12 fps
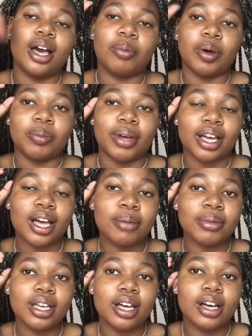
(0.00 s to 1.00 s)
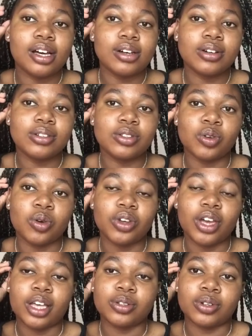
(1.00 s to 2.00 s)
about my coming out, or you
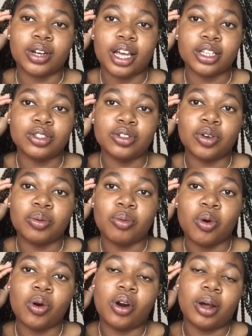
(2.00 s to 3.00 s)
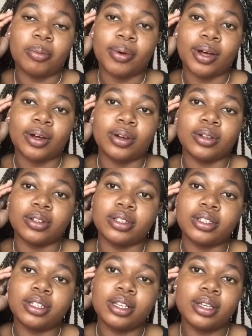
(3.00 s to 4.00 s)
guys would like to know more about
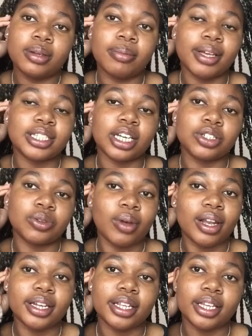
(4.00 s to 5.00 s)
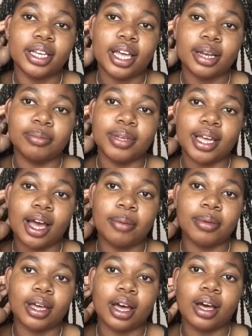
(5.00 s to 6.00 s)
my sexuality and me
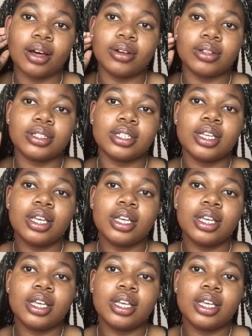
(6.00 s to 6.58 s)
coming out,